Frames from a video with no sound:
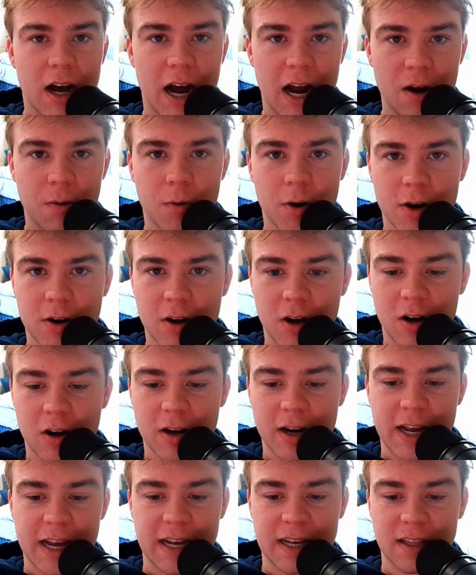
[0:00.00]
I work
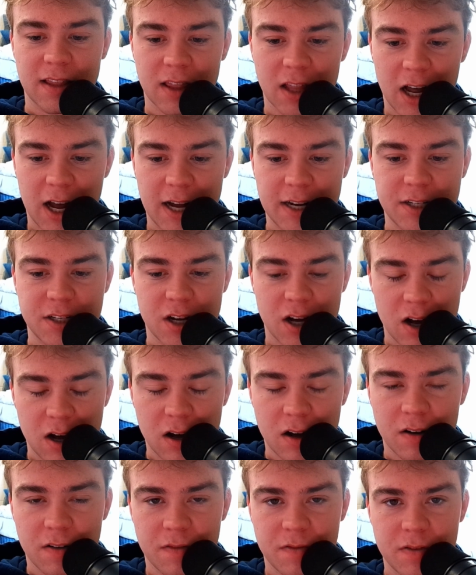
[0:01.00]
on a lot
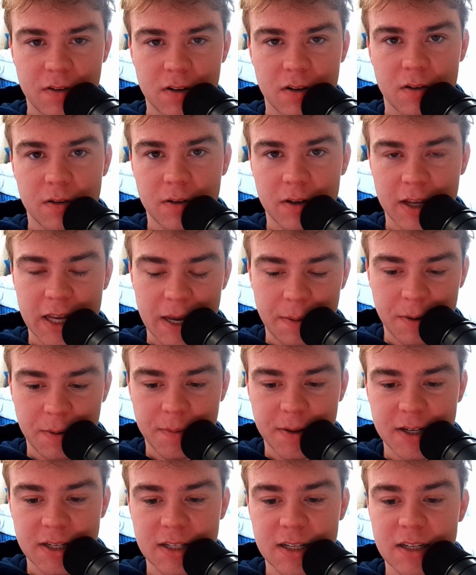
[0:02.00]
of gaming
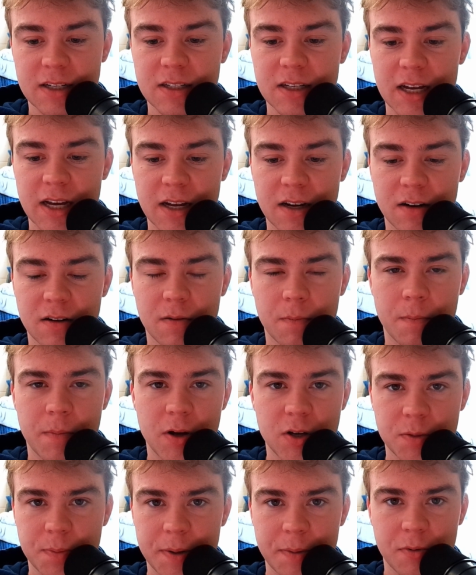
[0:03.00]
PCs, and
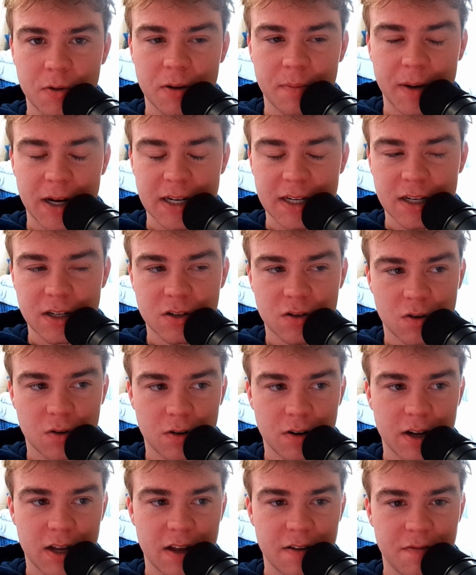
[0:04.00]
most people in my
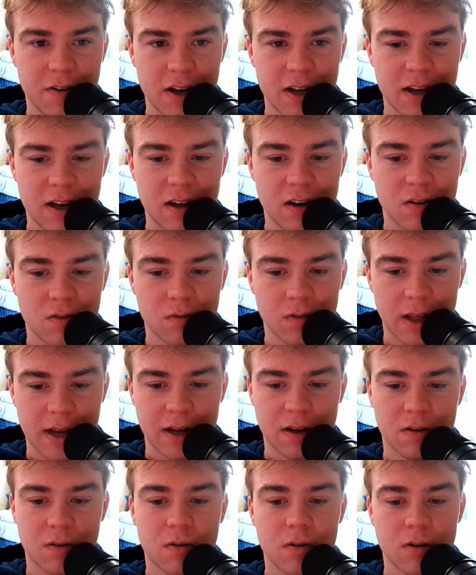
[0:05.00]
Discord, if I kind of
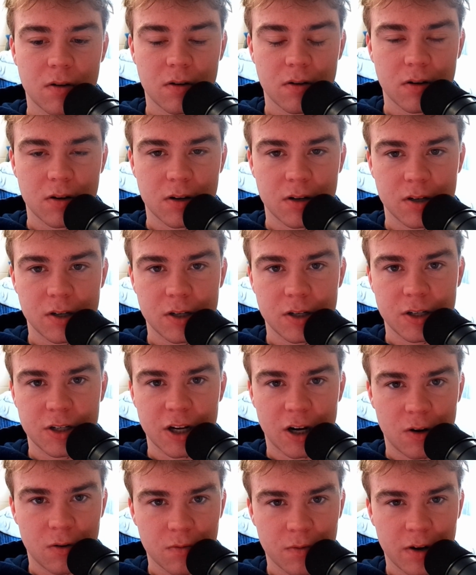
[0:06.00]
like
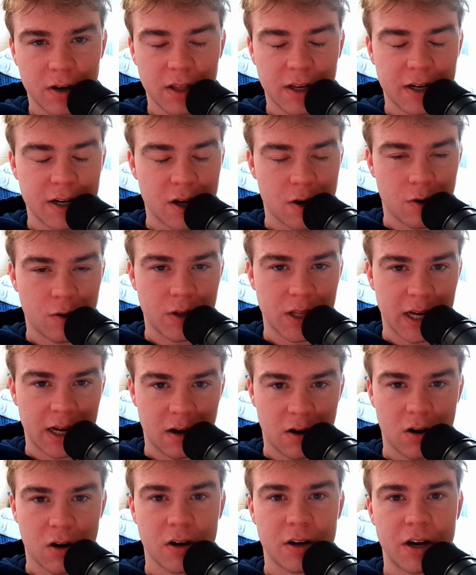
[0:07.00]
don't really know who they
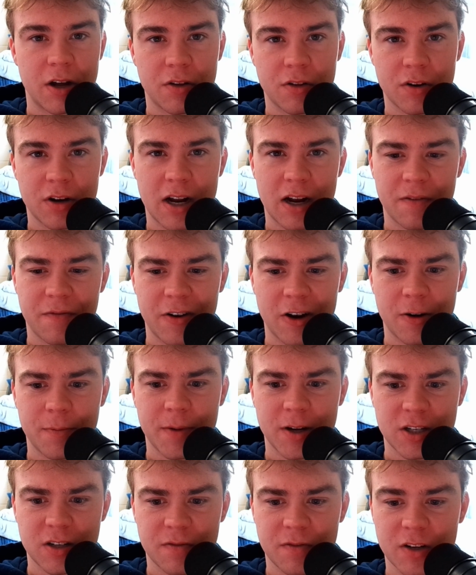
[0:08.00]
are, no, they're not very
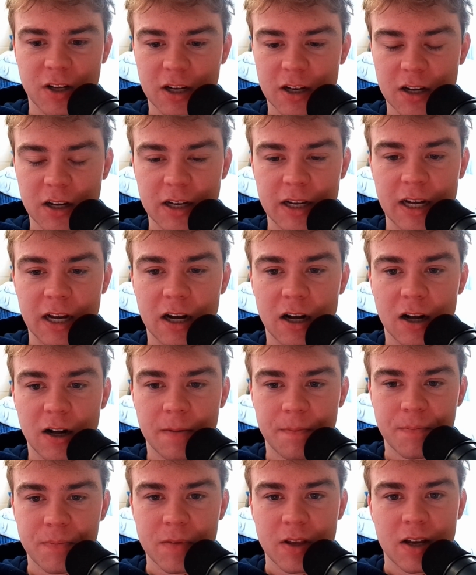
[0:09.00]
much of like a
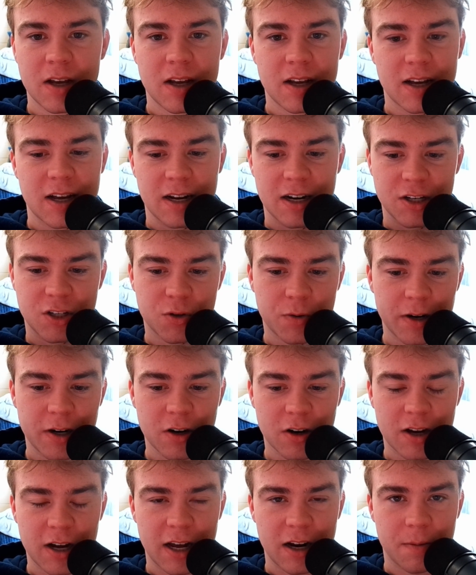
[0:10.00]
kind of
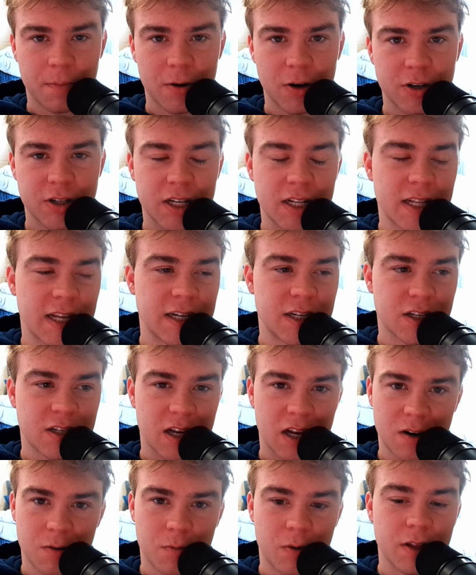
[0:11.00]
tweaker kind of person. They just
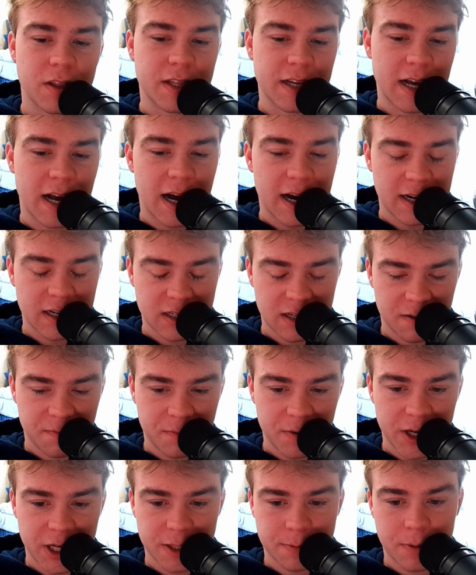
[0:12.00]
kind of want the highest
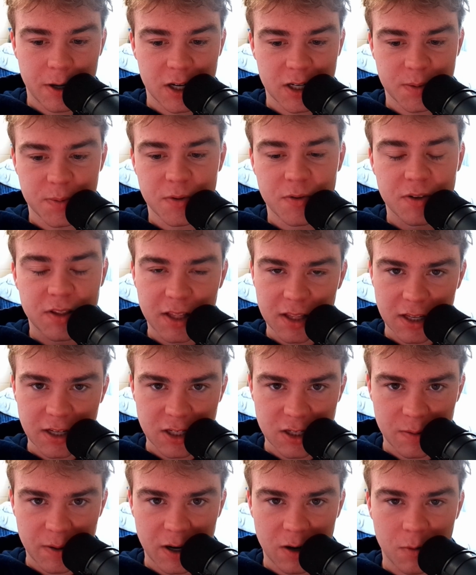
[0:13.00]
FPS possible with the
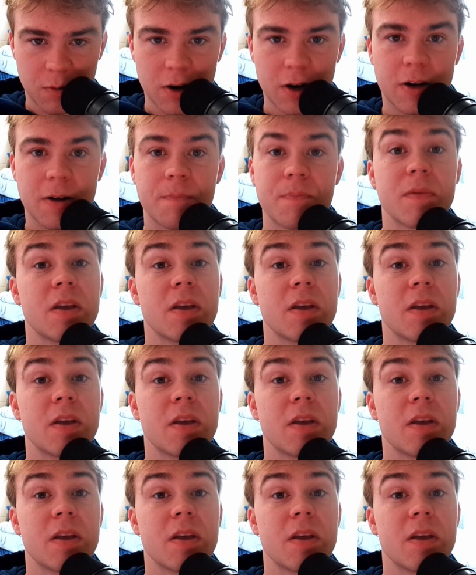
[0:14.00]
least amount of work.